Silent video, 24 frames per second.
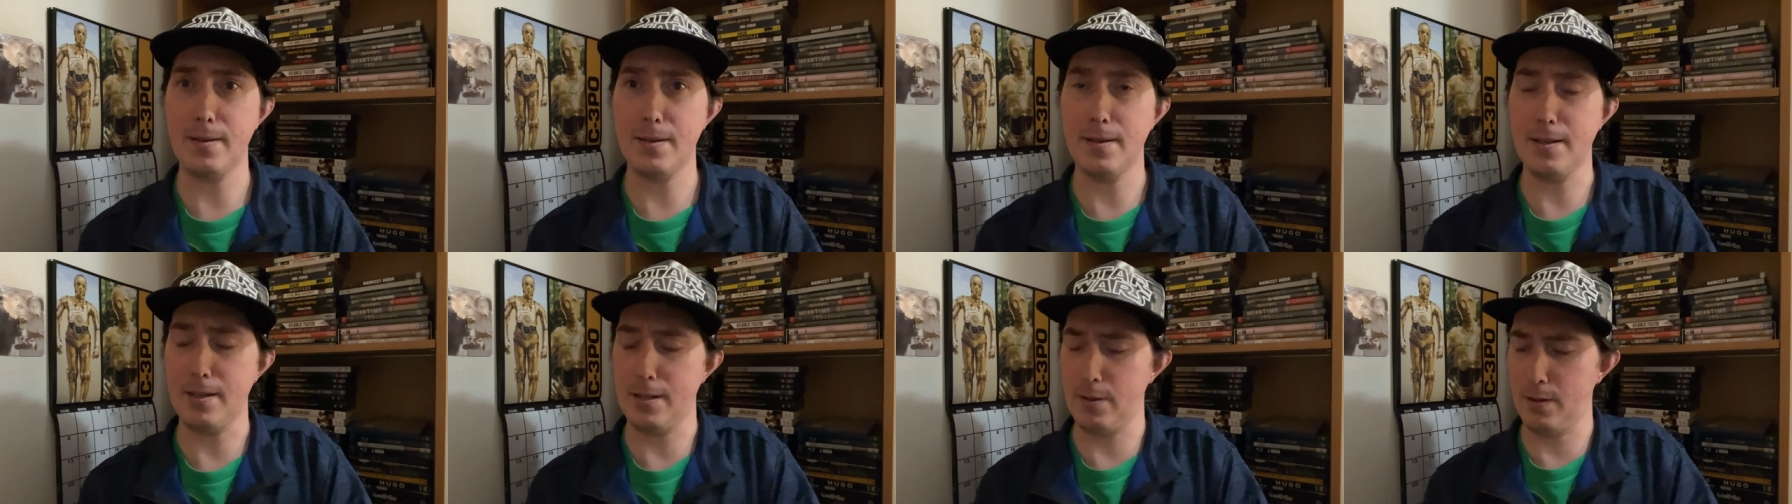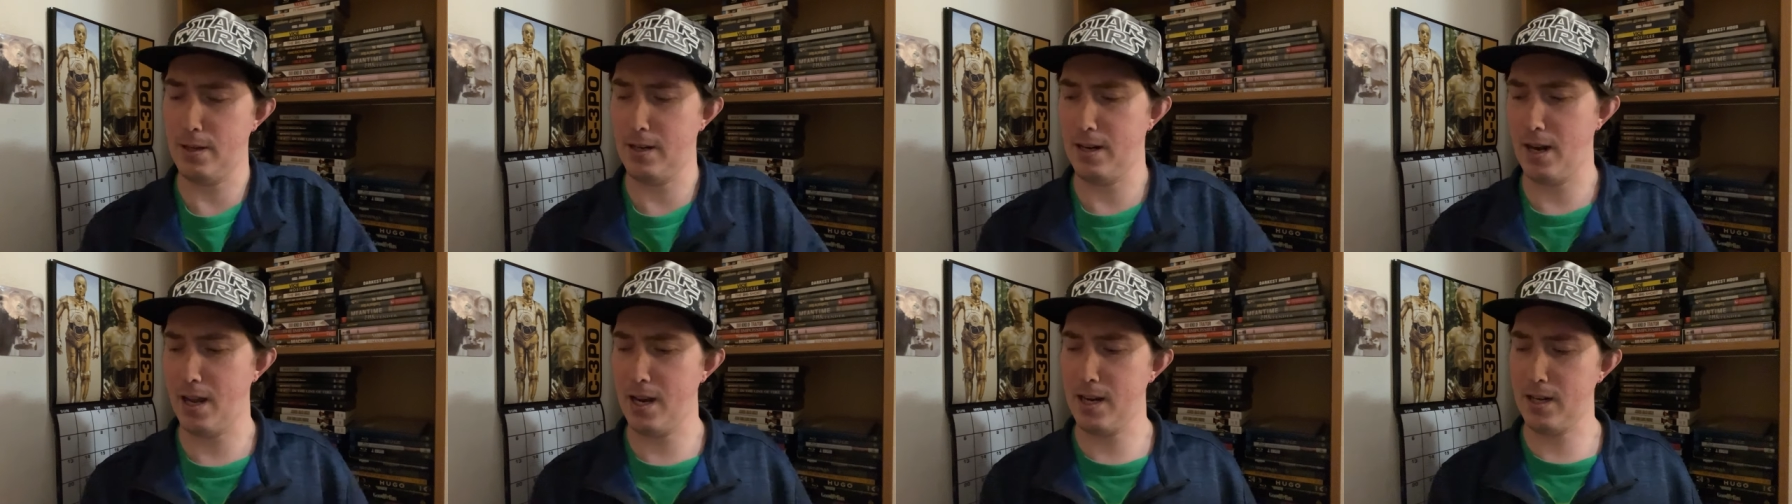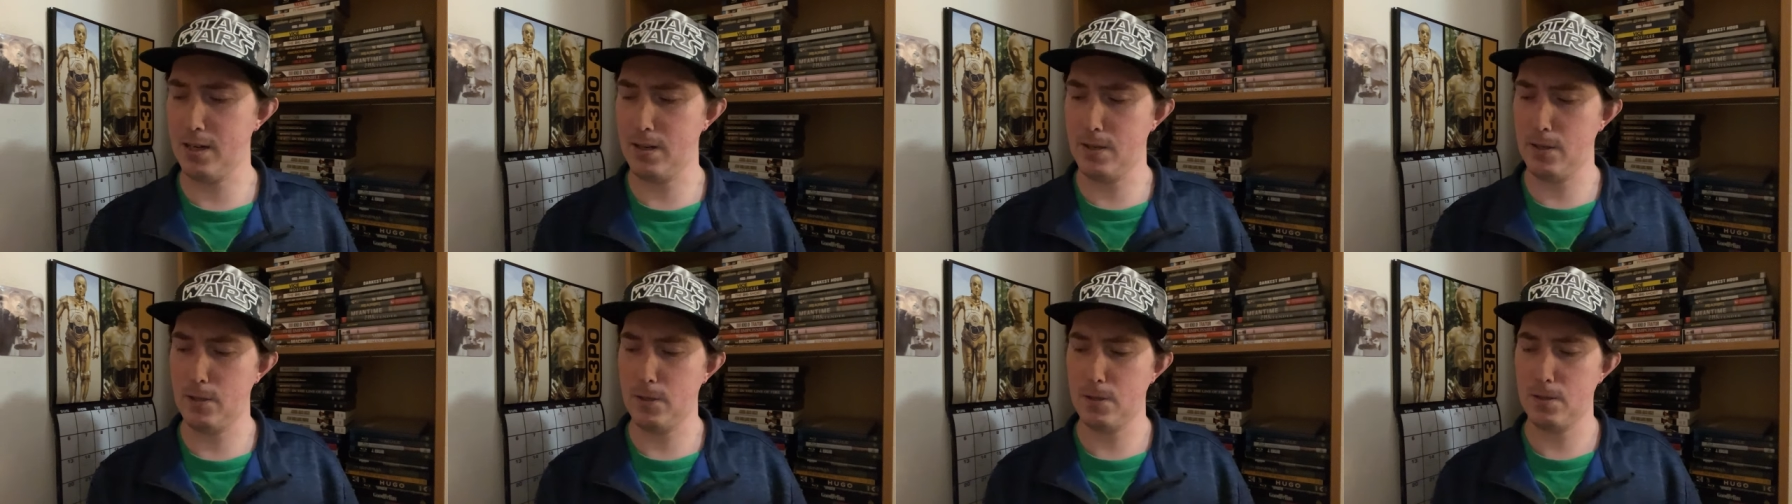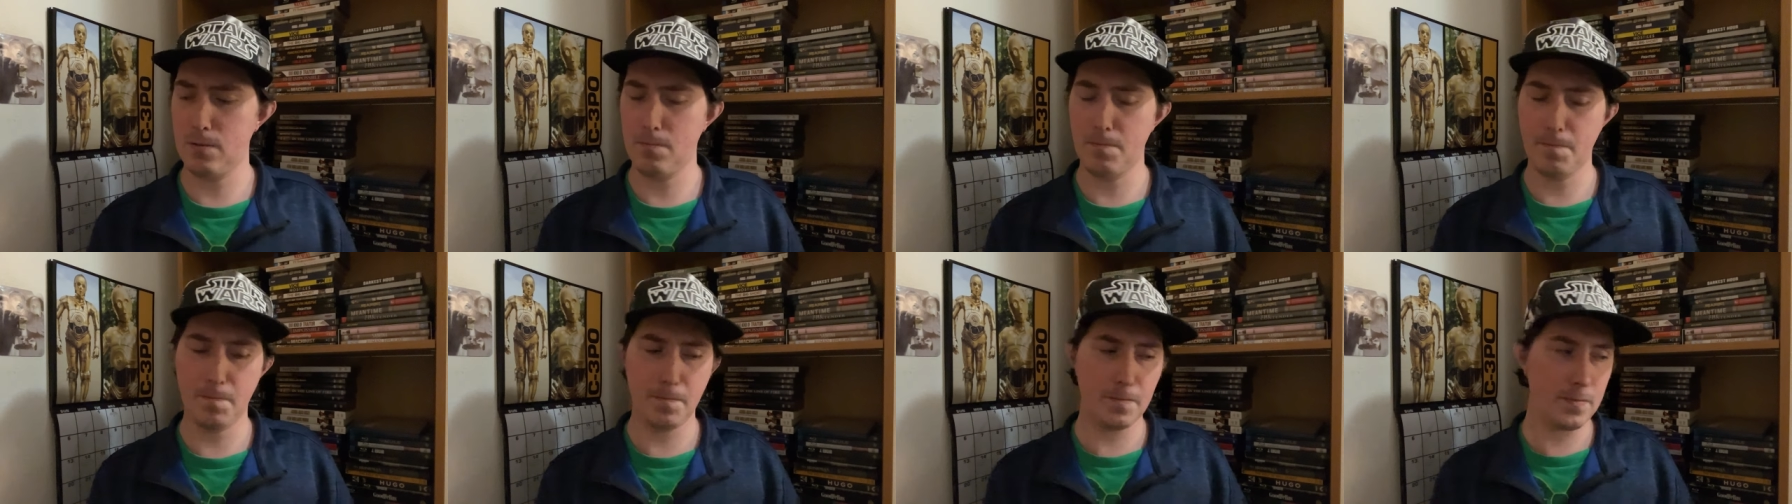in the 90s.
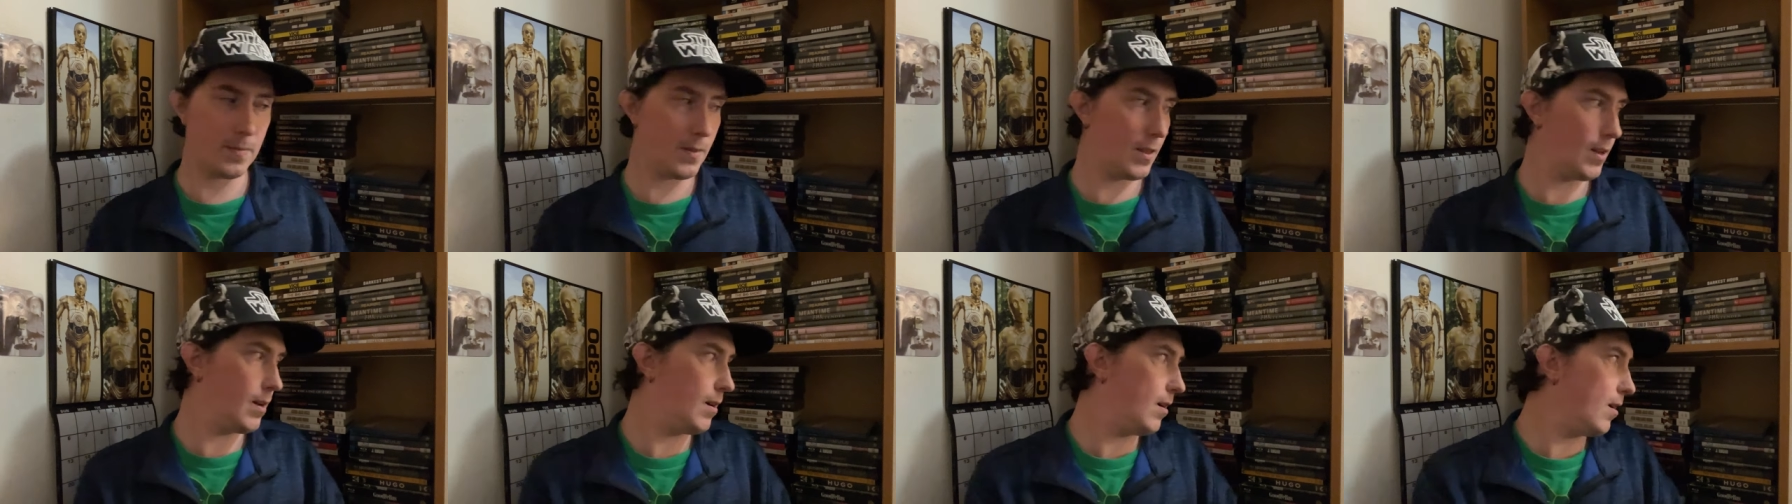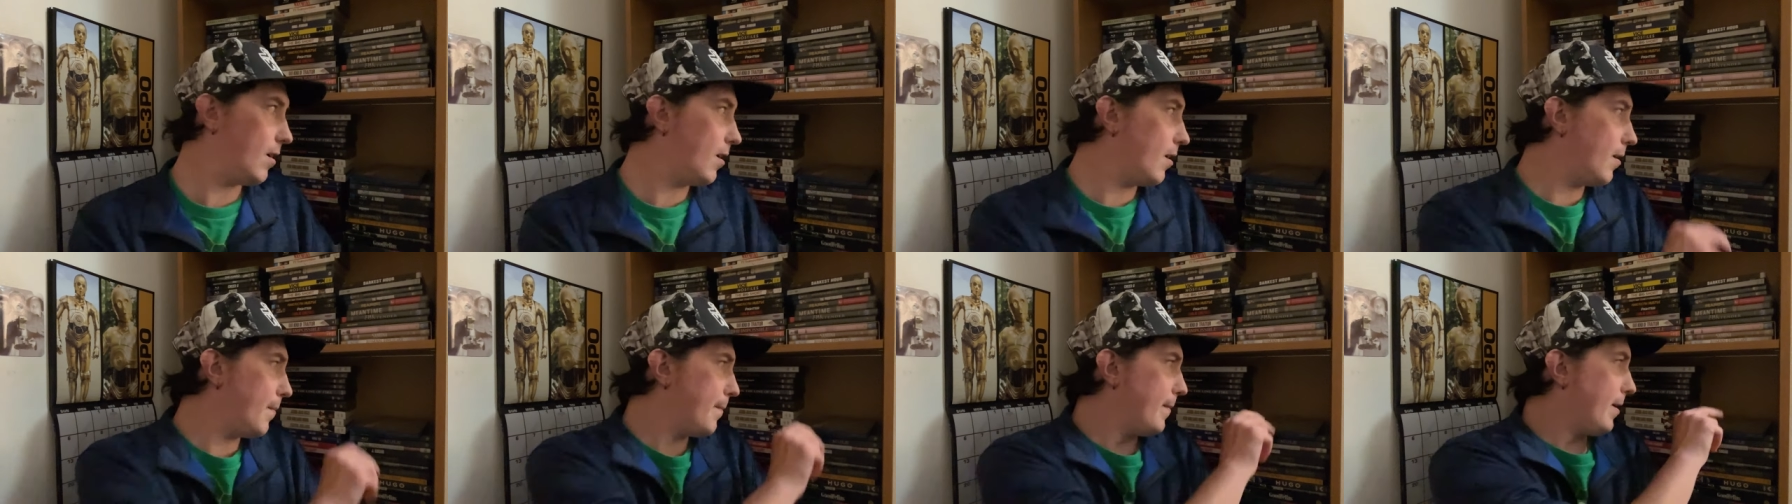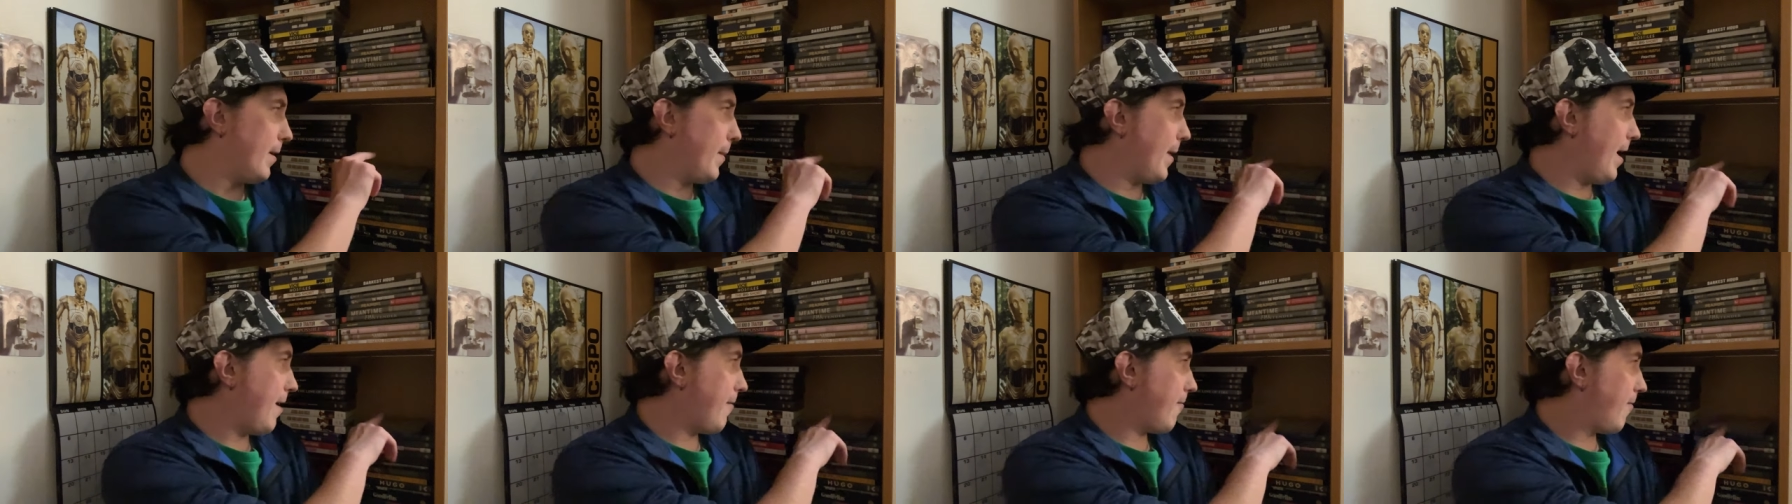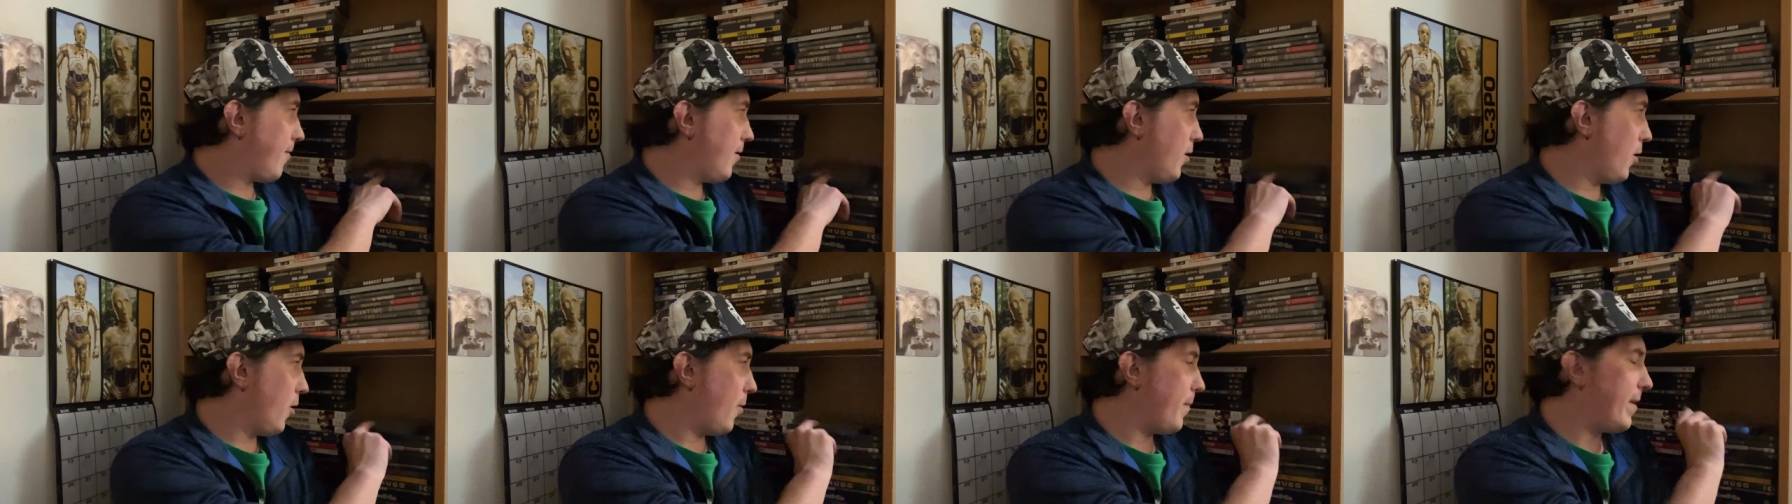Um, and that
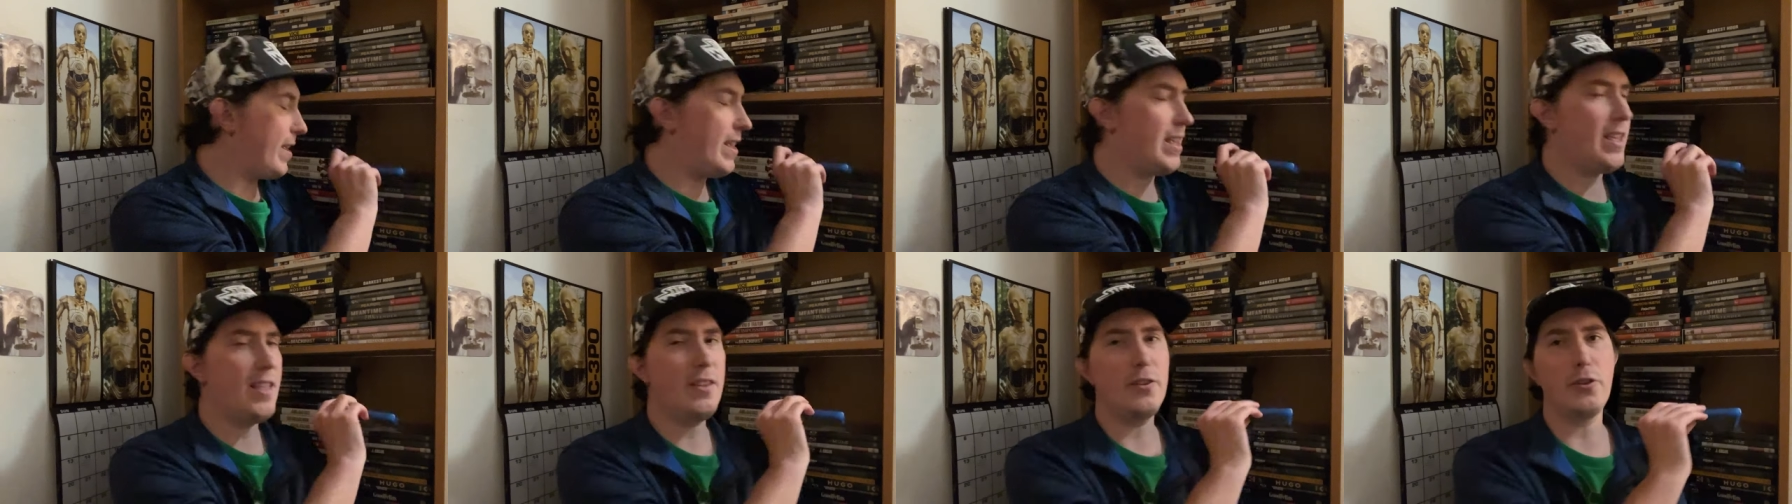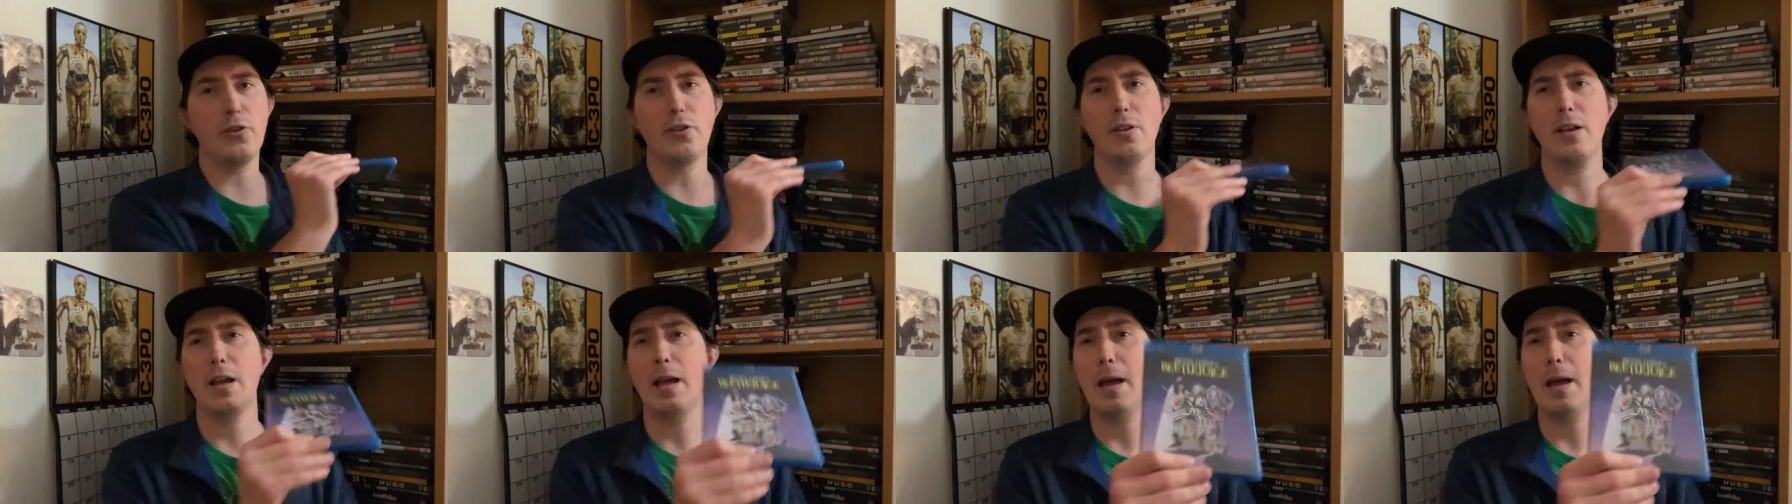film is